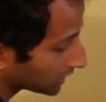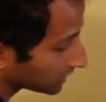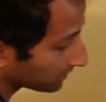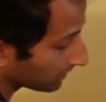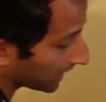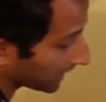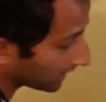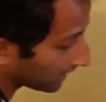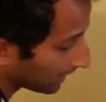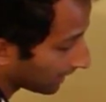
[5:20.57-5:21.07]
which
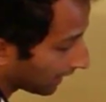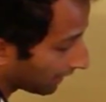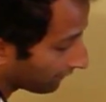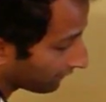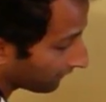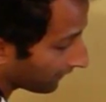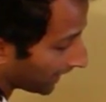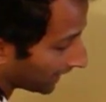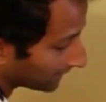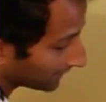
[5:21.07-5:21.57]
might
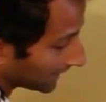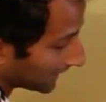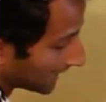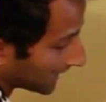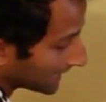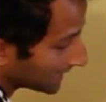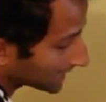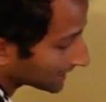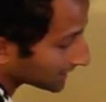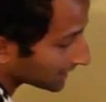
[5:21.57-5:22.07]
affect the
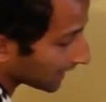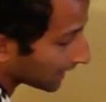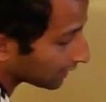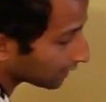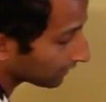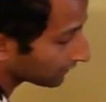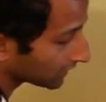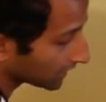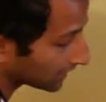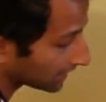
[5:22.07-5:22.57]

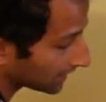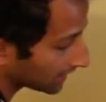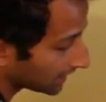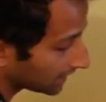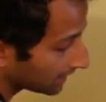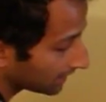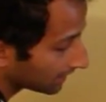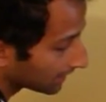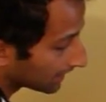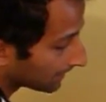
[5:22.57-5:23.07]
inside of the
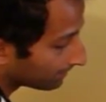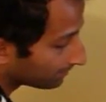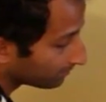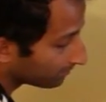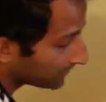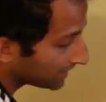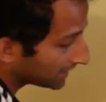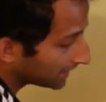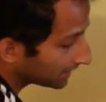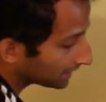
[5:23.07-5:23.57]
knee,
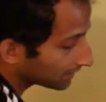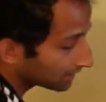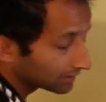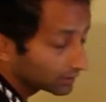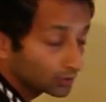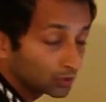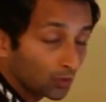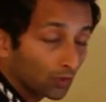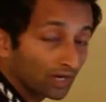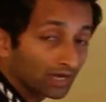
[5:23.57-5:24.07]

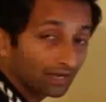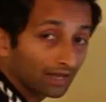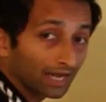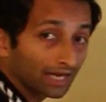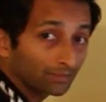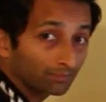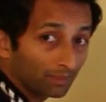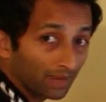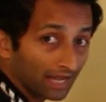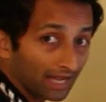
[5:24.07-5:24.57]
medial joint
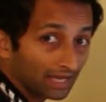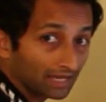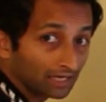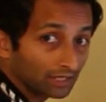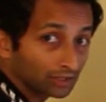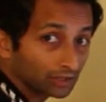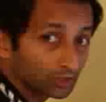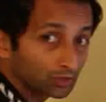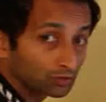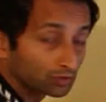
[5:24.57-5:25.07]
line pain
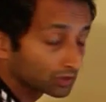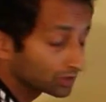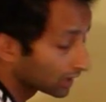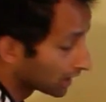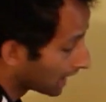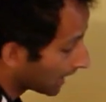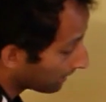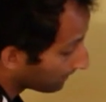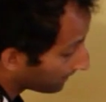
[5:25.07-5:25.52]
issues,